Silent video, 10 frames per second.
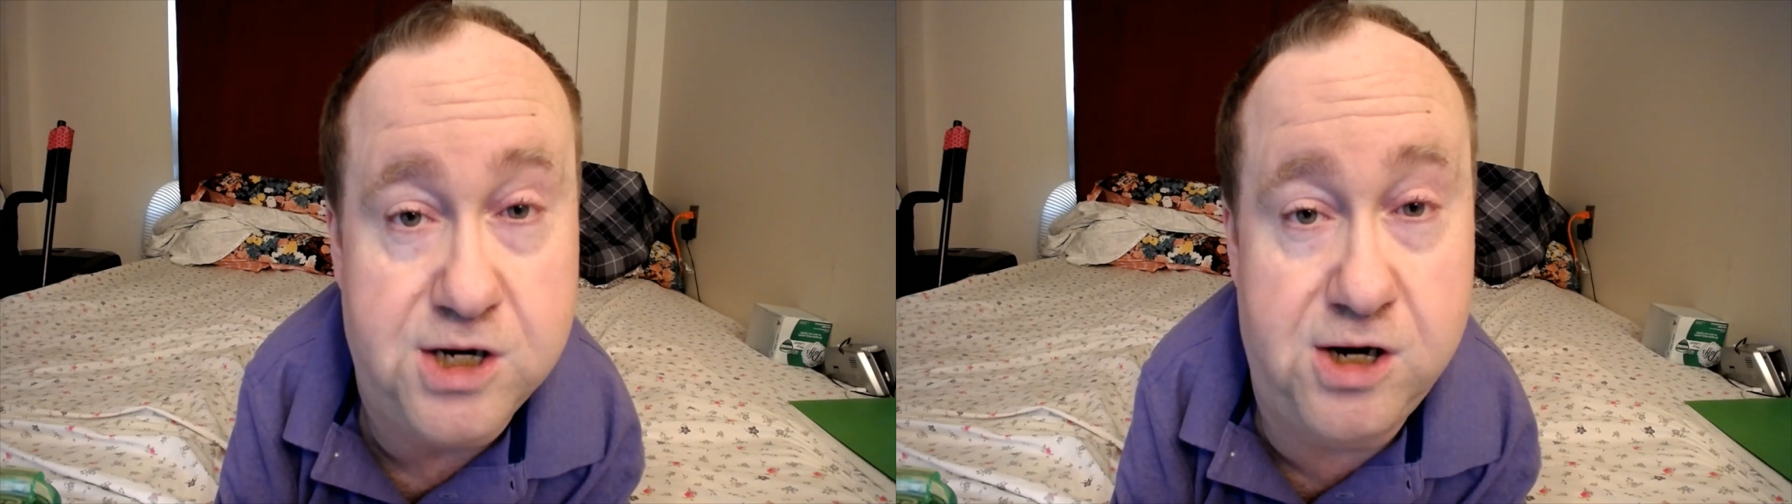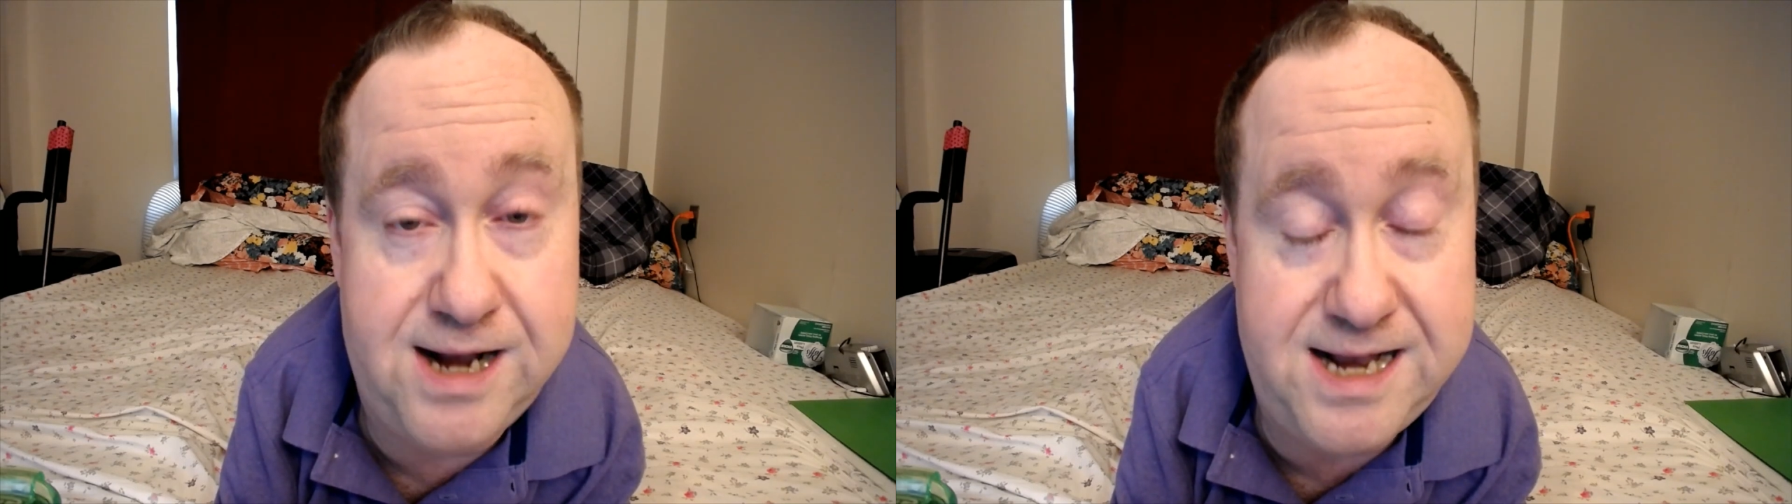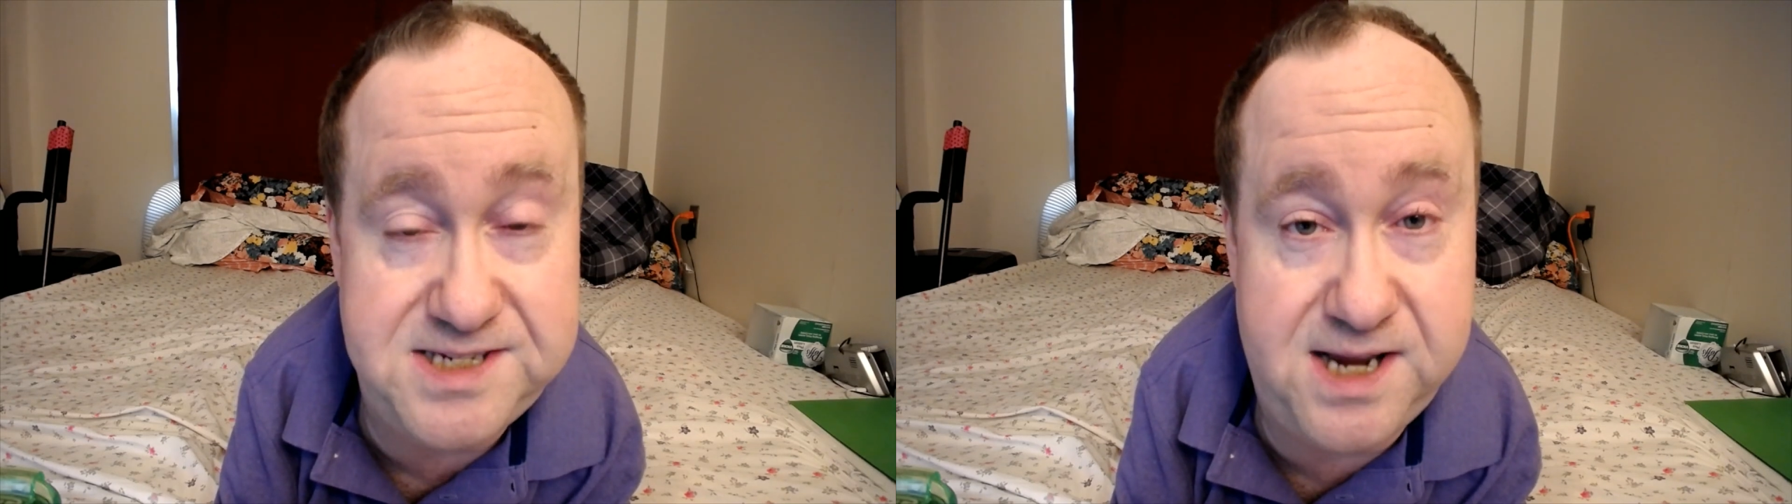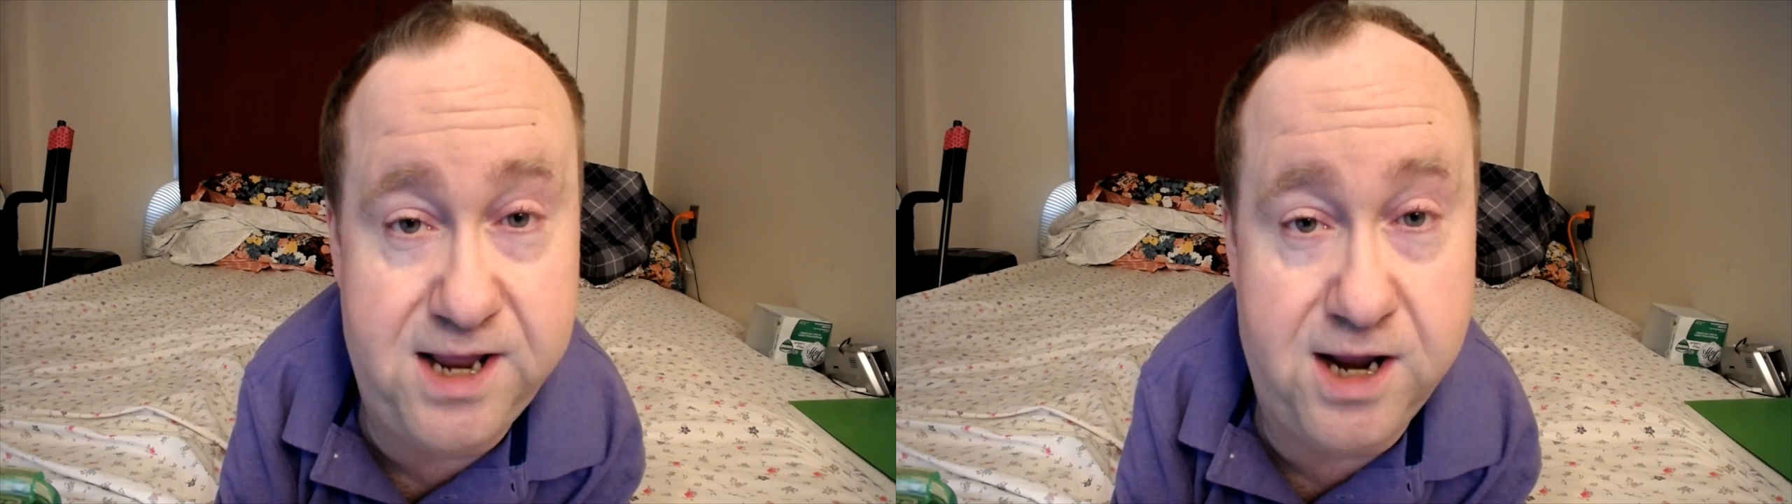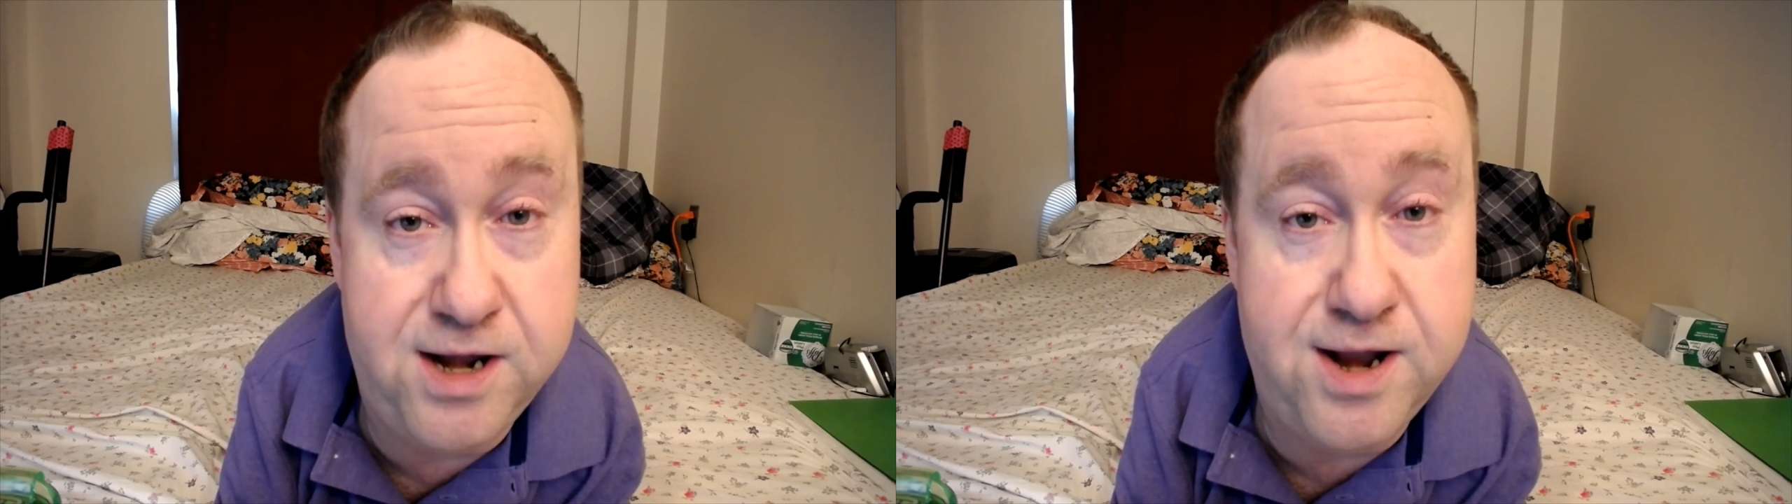You're not
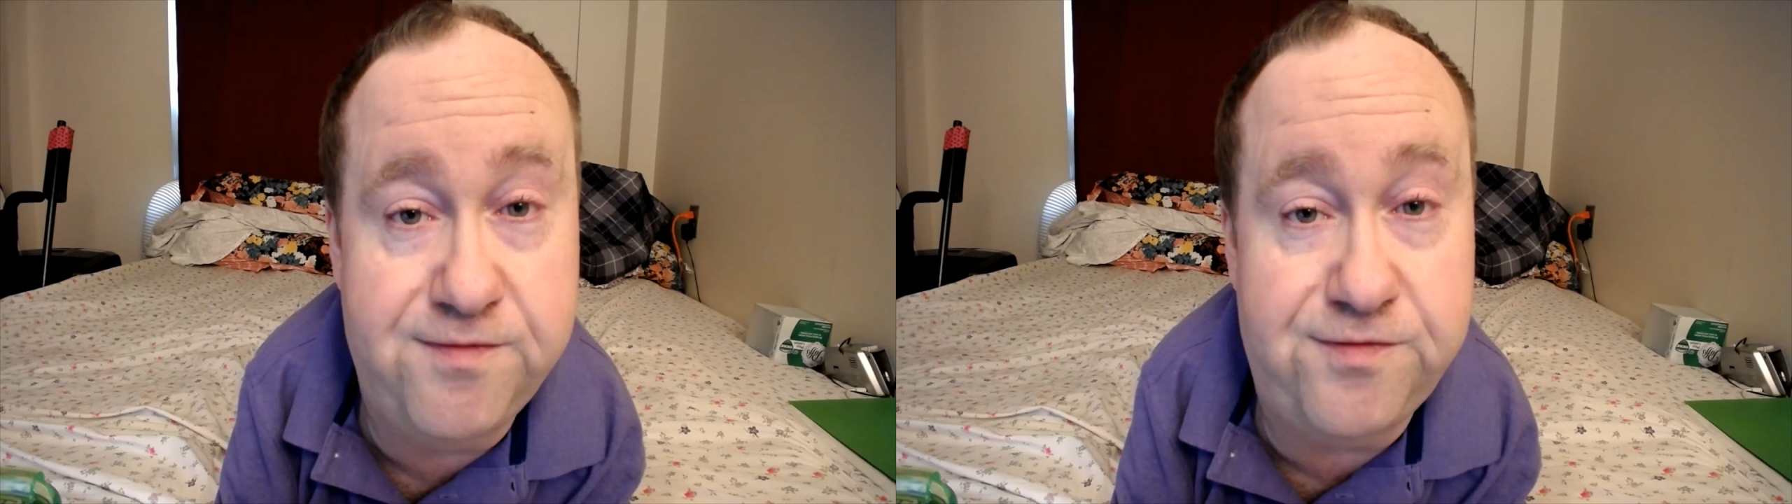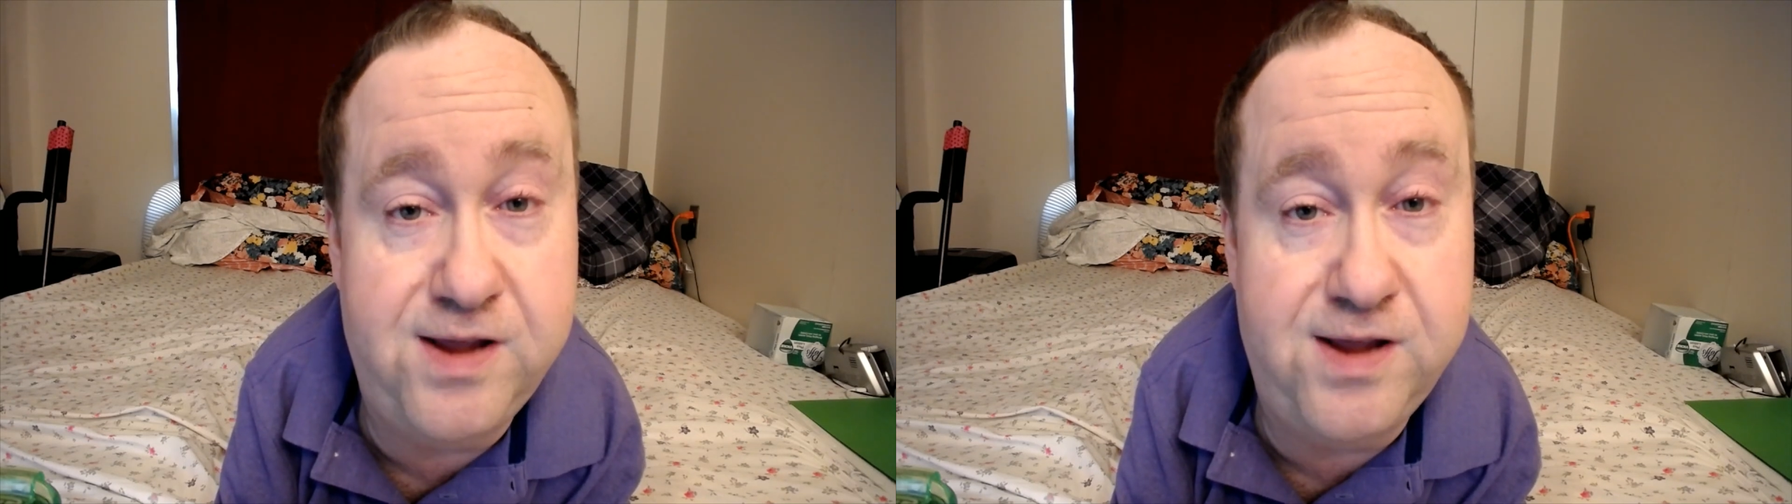sending enough